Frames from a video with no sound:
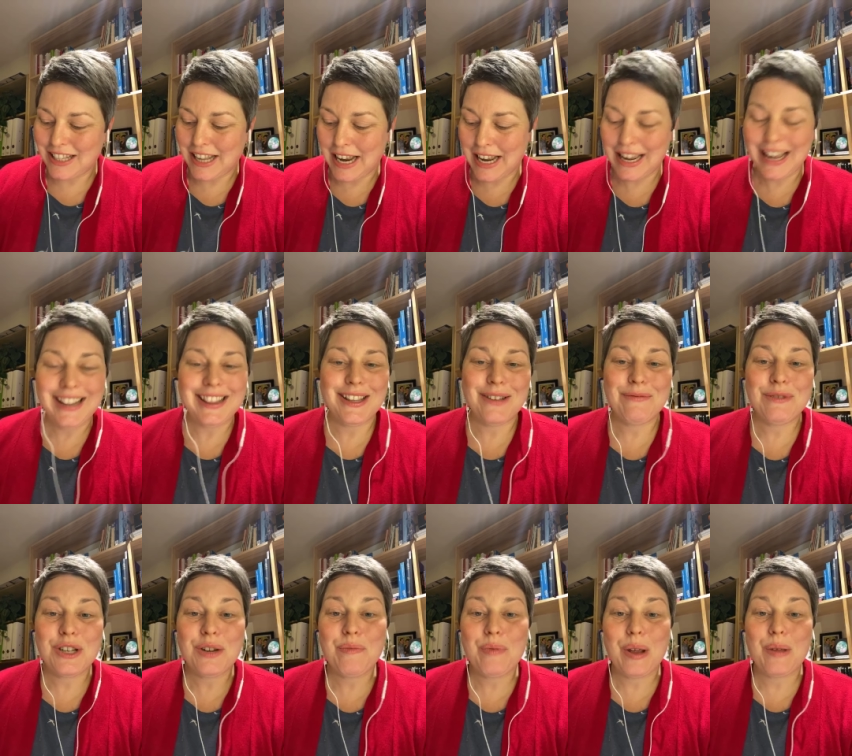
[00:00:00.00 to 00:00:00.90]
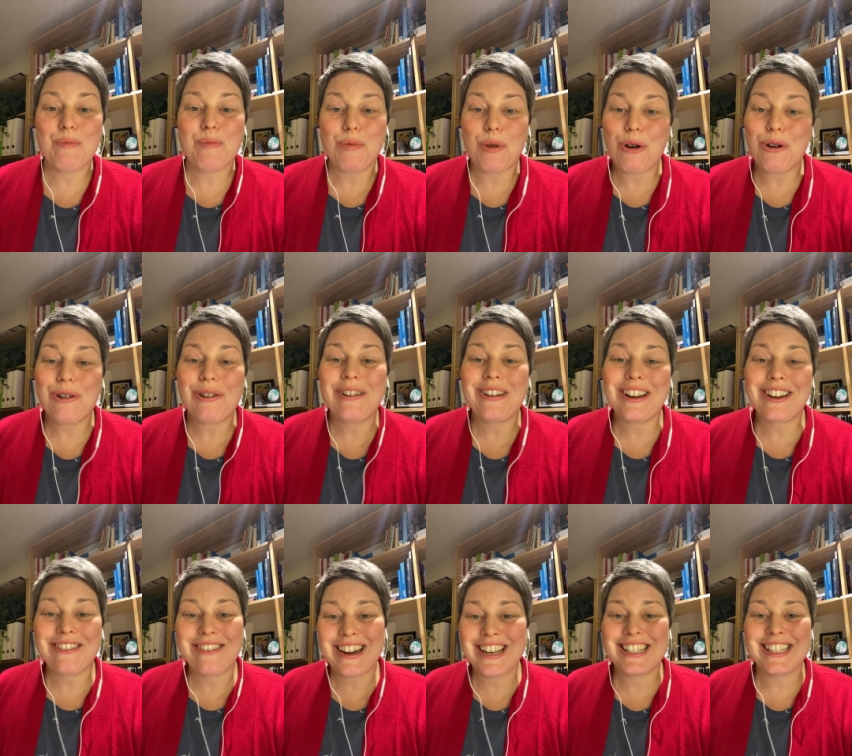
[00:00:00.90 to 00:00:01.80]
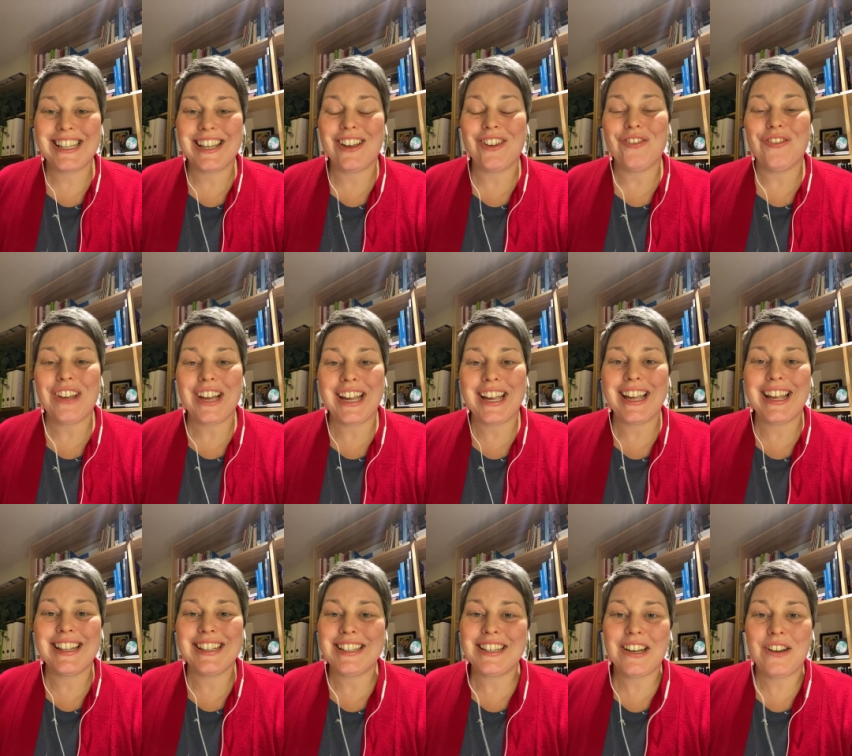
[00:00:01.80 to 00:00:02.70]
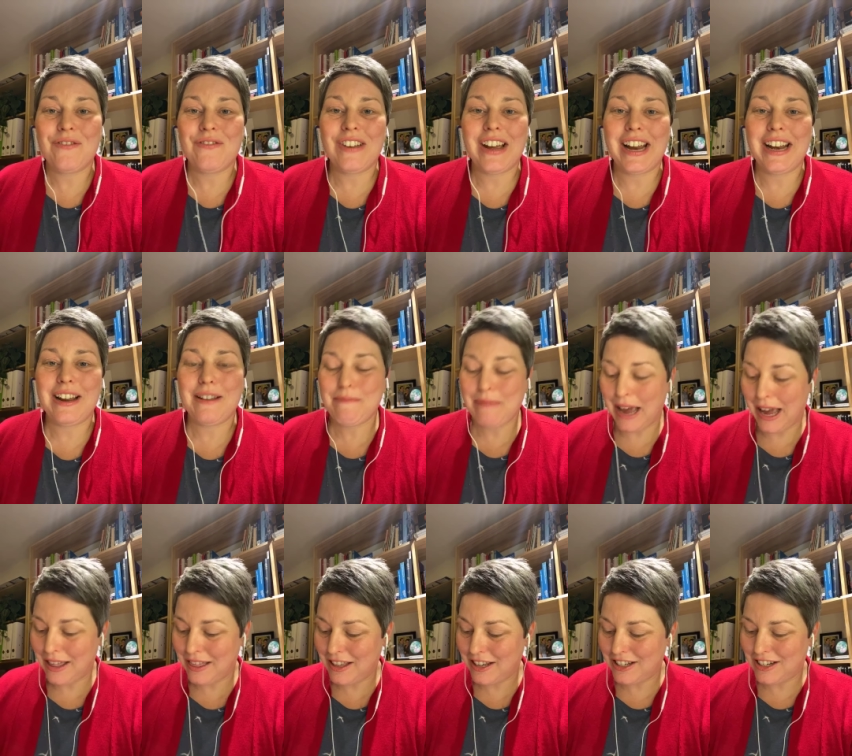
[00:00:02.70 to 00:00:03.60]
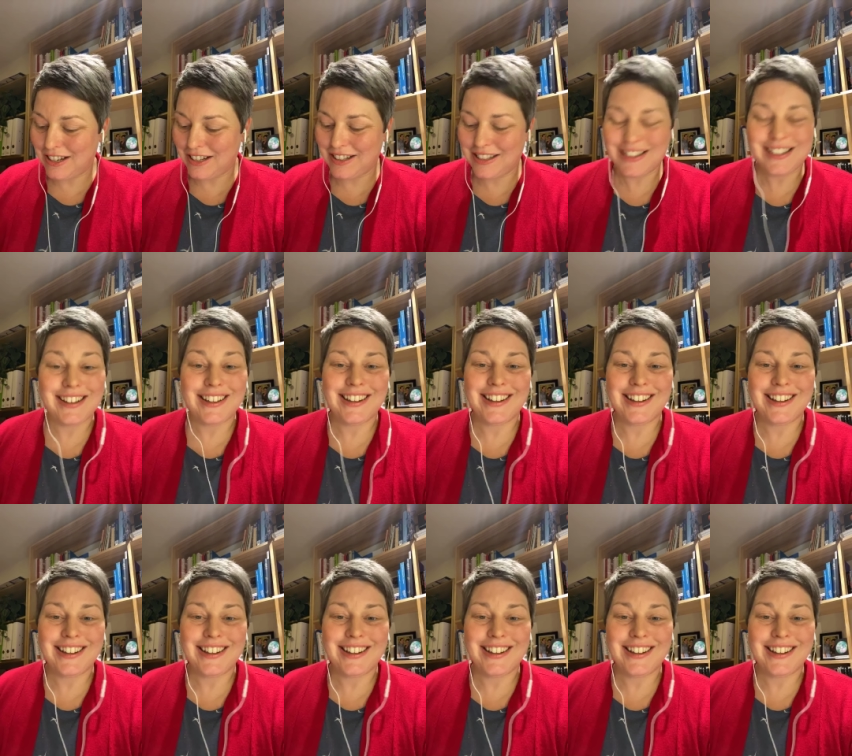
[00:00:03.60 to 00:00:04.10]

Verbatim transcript: They get them to be more aggressive against invading pathogens.